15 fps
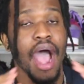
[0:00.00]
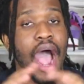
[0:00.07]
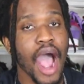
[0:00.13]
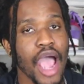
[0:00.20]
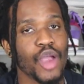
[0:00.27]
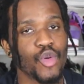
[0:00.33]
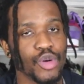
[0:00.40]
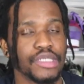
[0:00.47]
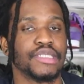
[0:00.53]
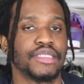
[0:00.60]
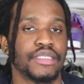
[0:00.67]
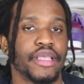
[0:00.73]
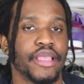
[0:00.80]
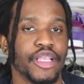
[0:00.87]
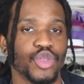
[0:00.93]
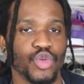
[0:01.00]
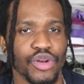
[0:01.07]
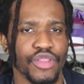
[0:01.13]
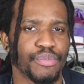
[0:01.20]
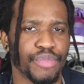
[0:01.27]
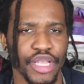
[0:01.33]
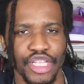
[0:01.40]
I want to say is one
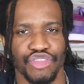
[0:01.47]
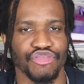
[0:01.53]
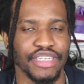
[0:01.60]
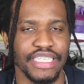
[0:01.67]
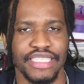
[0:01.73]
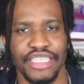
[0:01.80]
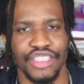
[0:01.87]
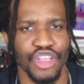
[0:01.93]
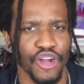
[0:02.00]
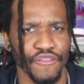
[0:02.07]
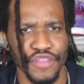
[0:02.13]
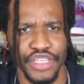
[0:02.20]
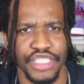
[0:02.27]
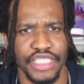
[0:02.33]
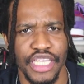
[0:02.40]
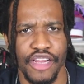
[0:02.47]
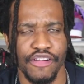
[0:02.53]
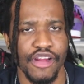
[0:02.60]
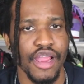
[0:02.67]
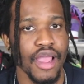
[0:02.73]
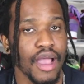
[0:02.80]
of the biggest releases of this year.